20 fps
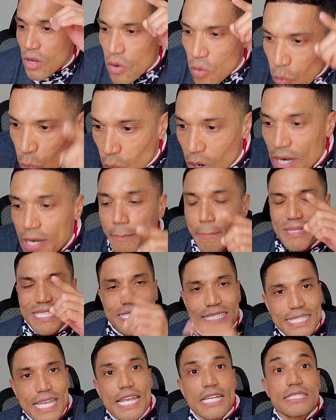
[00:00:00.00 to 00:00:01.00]
what
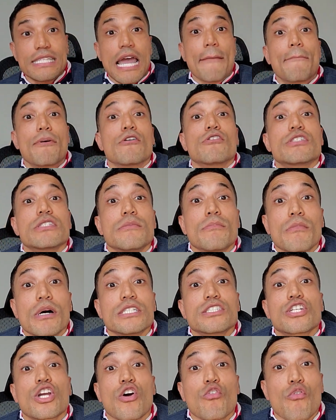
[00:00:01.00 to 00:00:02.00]
mistakes that person
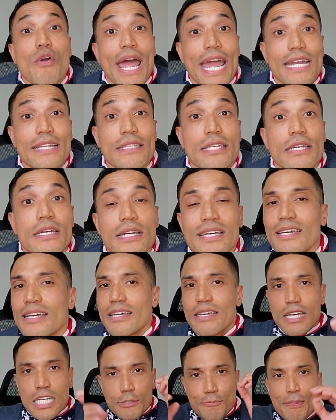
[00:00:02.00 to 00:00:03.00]
must correct,
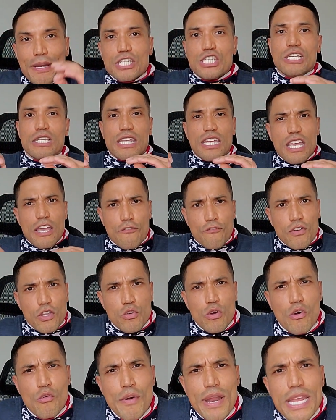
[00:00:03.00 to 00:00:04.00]
especially if
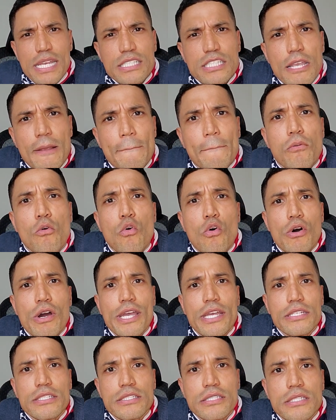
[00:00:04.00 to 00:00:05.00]
you're raising
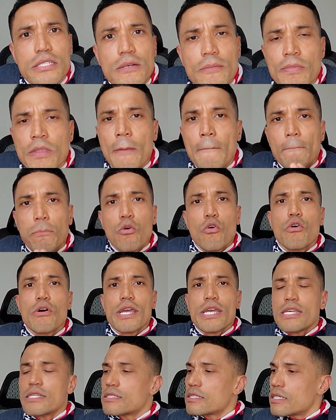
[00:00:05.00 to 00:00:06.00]
boys,
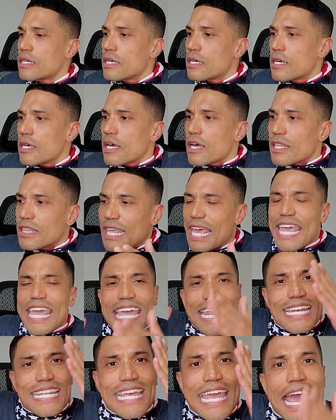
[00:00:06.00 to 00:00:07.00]
boys, they
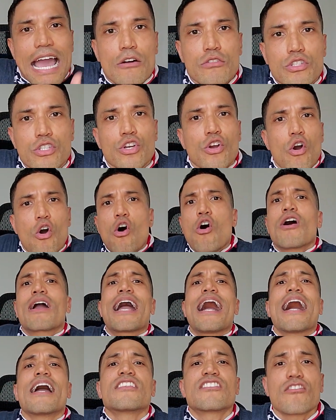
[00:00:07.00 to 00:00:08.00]
encounter all
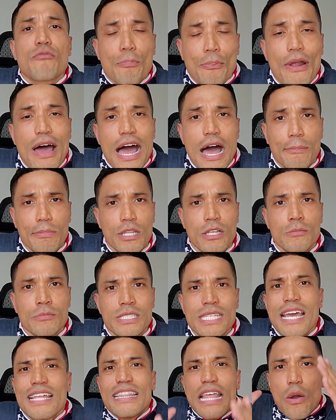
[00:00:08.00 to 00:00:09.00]
kinds of problems
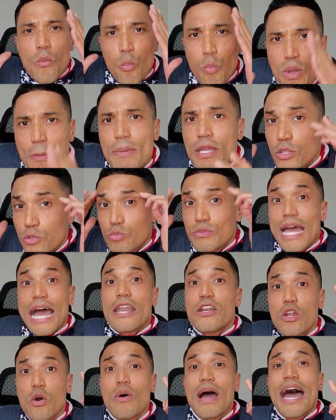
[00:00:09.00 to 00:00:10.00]
that women do not
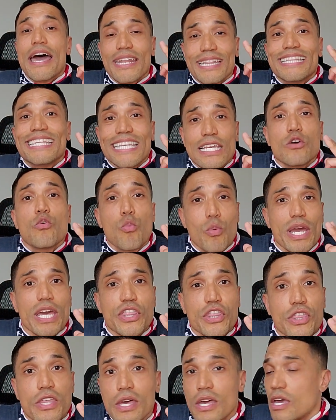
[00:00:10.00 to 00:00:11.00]
know how to deal
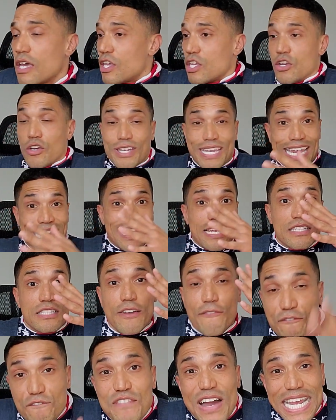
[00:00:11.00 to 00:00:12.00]
with. You're getting into
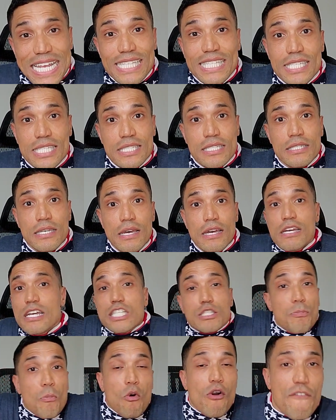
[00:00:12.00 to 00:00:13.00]
fights.
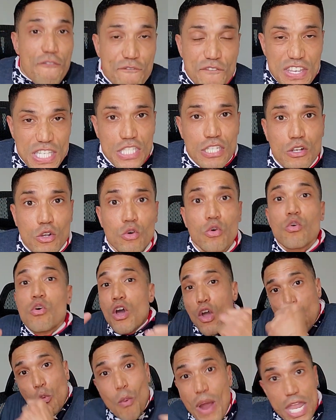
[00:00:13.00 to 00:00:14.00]
It's more physical.
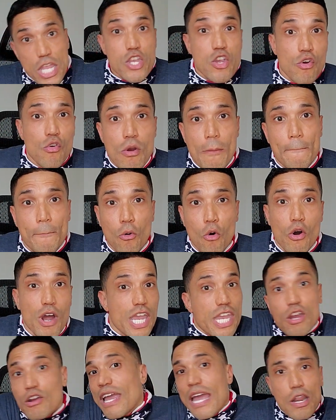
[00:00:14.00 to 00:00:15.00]
When you're a boy,
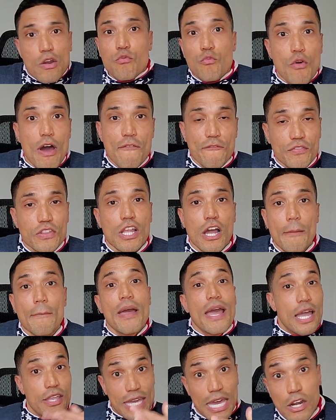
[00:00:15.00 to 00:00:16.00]
you're getting roughed up
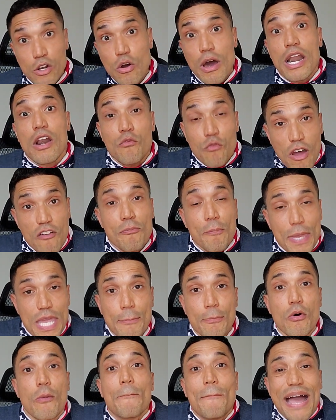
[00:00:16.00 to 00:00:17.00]
and you gotta know how to rough
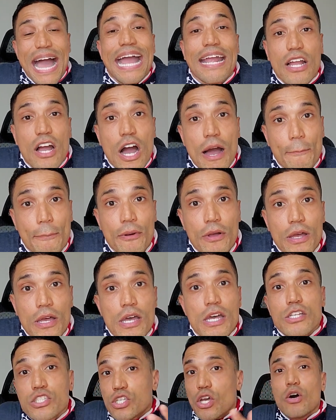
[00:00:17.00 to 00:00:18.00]
people back up.
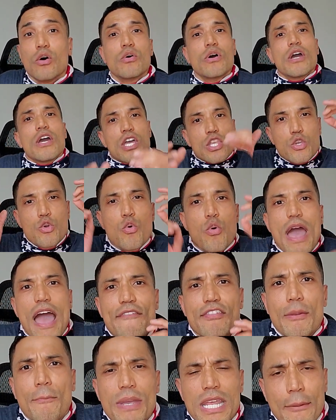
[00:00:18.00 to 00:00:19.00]
So you have
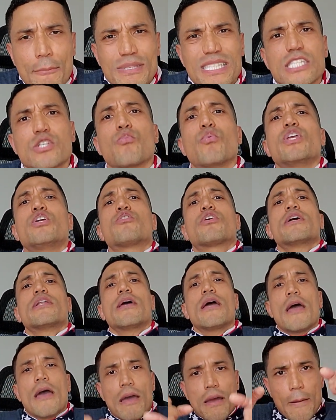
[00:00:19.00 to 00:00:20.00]
to be in a position where you could
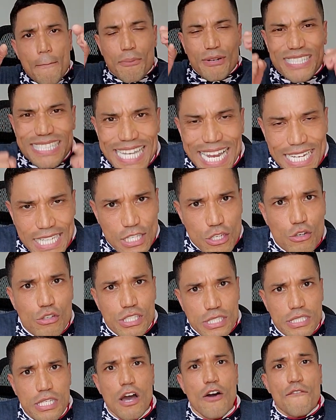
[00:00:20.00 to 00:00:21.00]
protect
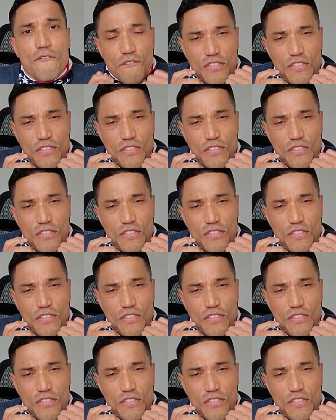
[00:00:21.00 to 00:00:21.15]
yourself